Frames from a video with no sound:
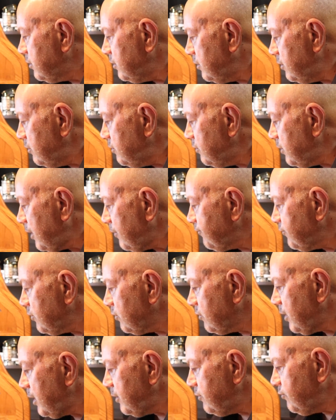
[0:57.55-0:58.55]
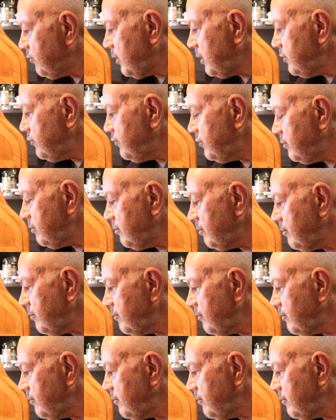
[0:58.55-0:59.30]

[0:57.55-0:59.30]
to do after graduation?"